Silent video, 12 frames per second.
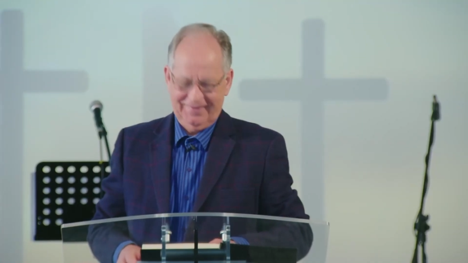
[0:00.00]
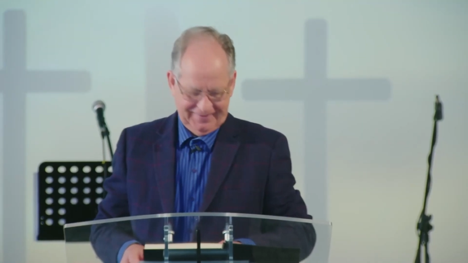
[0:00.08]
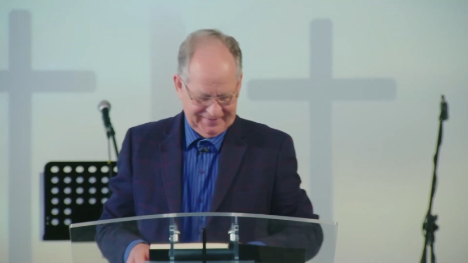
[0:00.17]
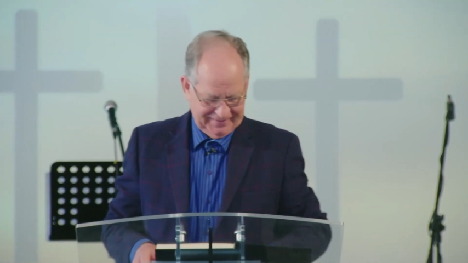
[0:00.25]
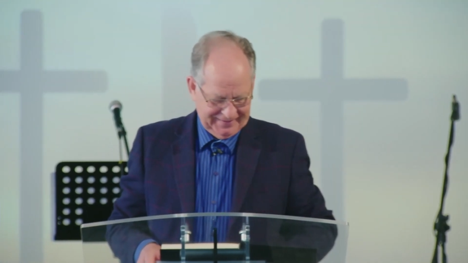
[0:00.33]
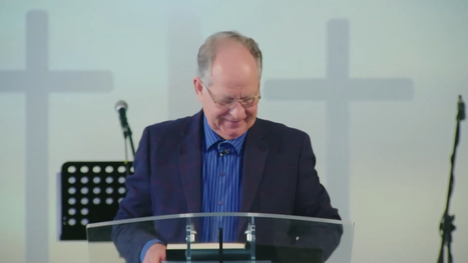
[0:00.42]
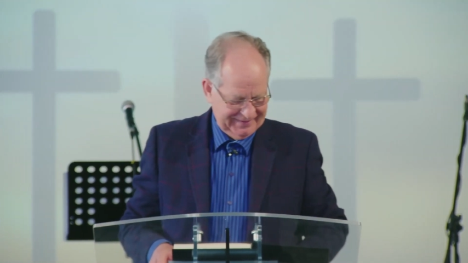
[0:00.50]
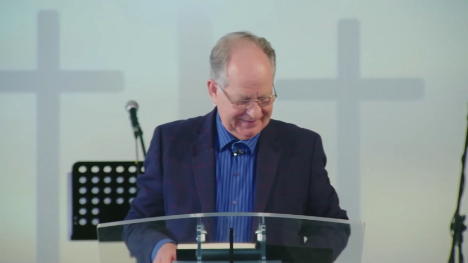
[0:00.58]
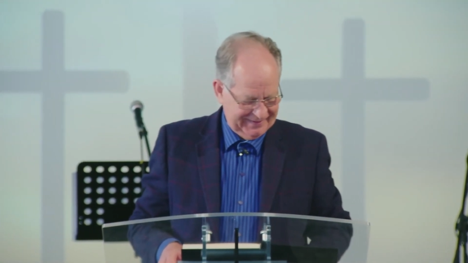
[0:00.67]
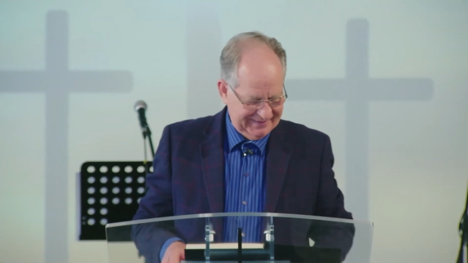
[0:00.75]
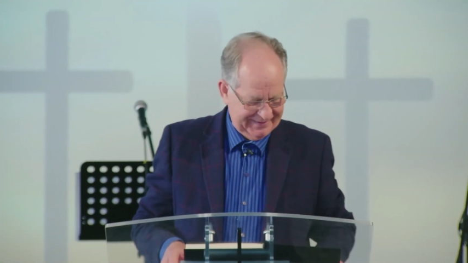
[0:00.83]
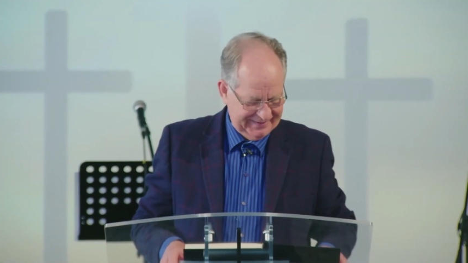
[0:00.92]

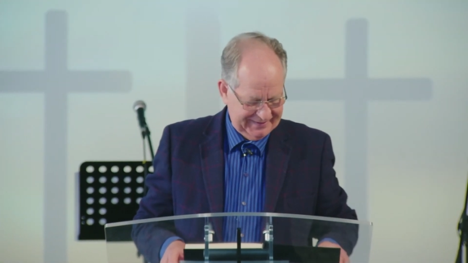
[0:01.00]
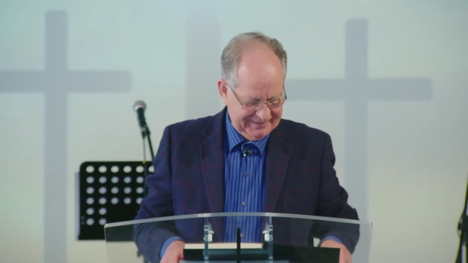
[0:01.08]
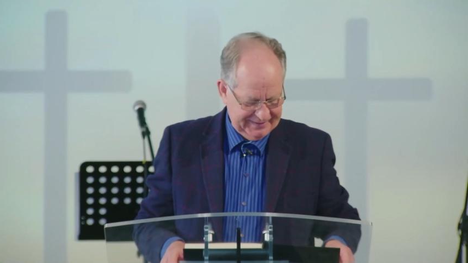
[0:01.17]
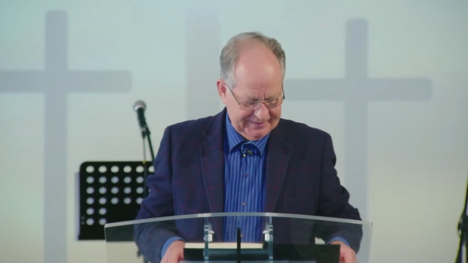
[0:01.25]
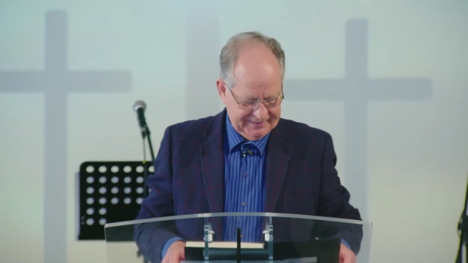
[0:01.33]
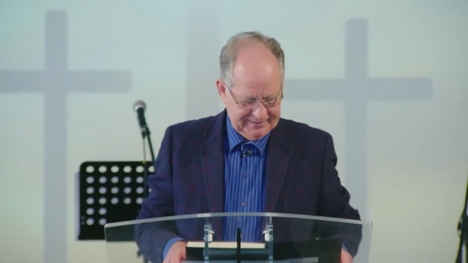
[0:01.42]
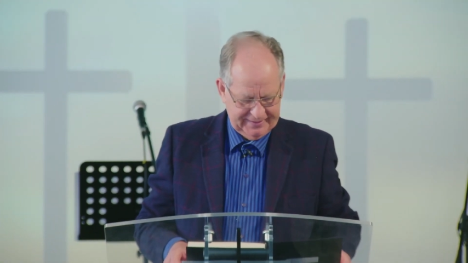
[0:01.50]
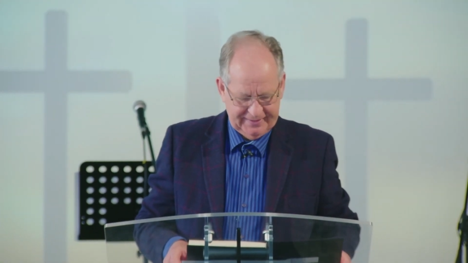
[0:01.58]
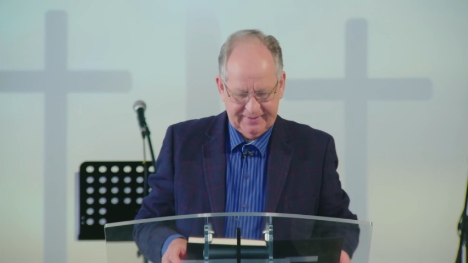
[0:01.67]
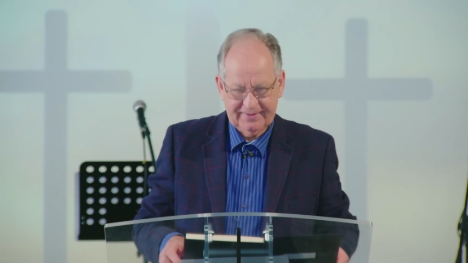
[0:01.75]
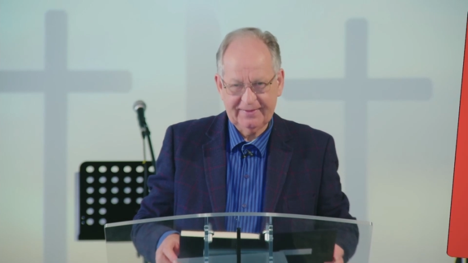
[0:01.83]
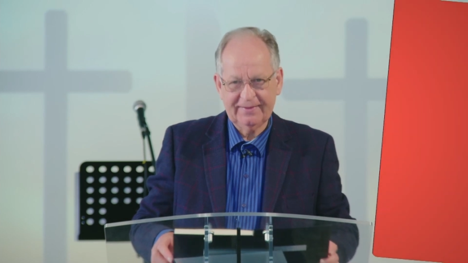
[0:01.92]

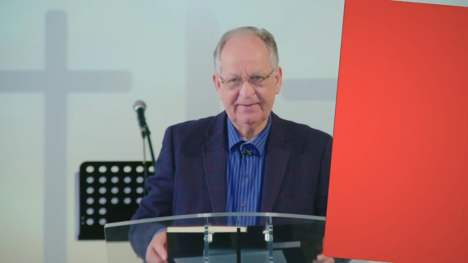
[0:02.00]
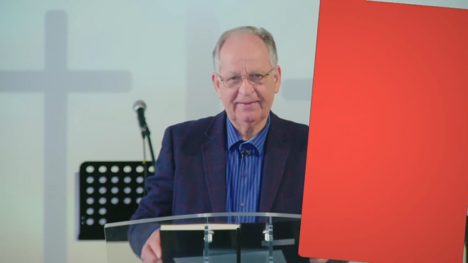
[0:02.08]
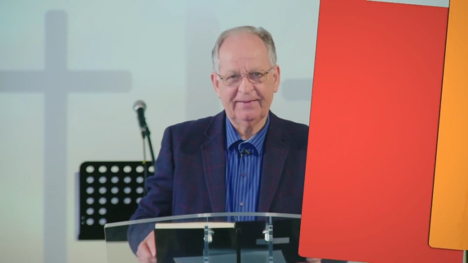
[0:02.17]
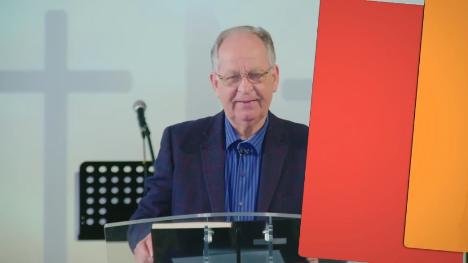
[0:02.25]
Nobody speaks.